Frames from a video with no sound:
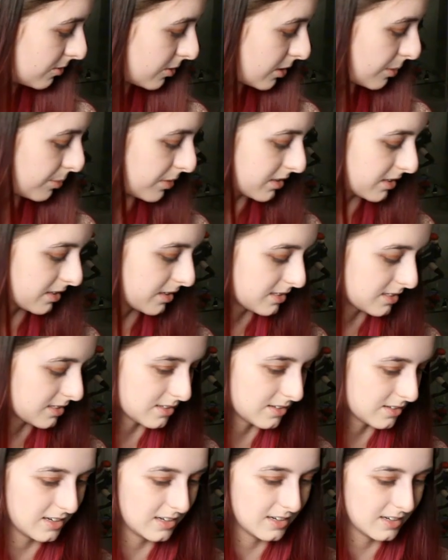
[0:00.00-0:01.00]
where do I put
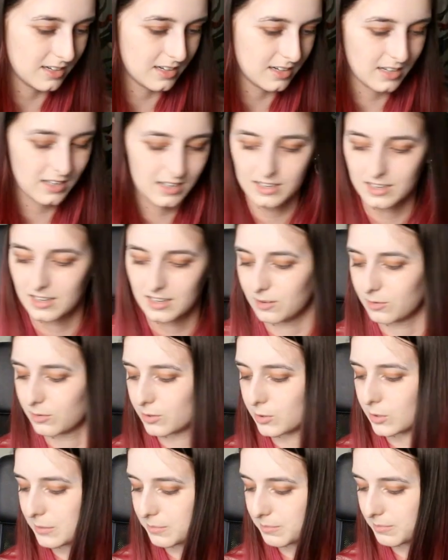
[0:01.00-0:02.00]
this?
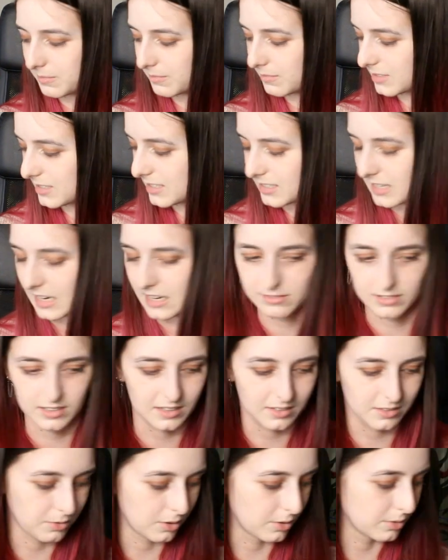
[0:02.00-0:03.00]
Where do I
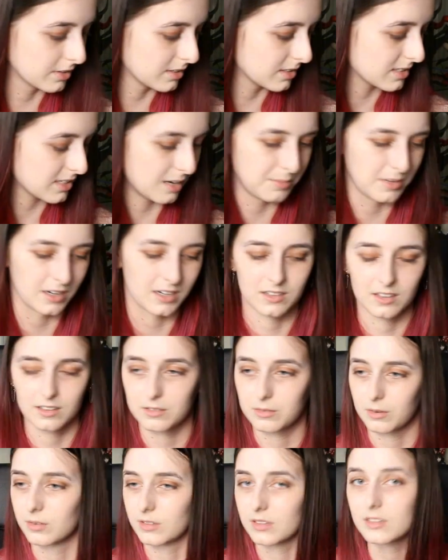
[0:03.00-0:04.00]
safely throw this? I'm not gonna
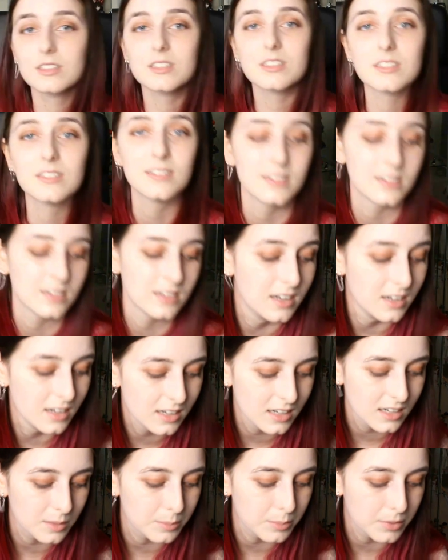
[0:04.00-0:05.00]
throw this.
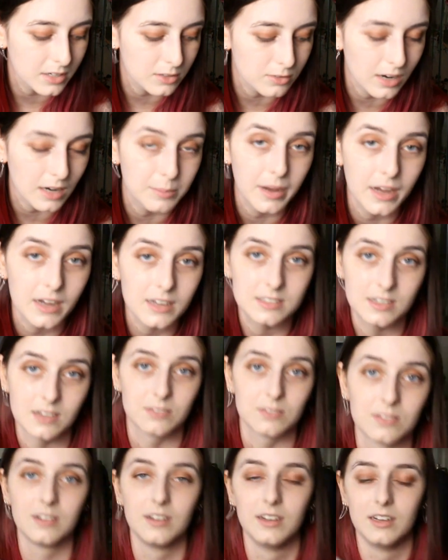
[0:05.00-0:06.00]
And put it right back
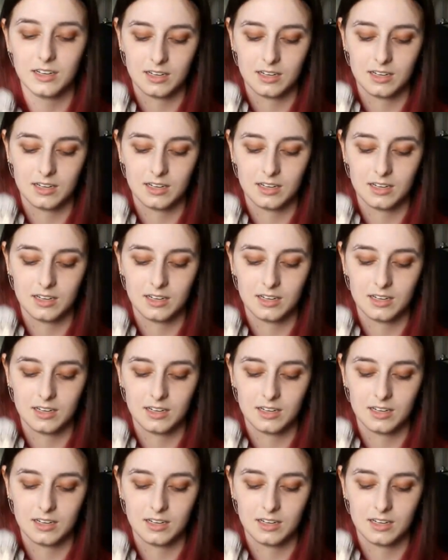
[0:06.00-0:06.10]
down.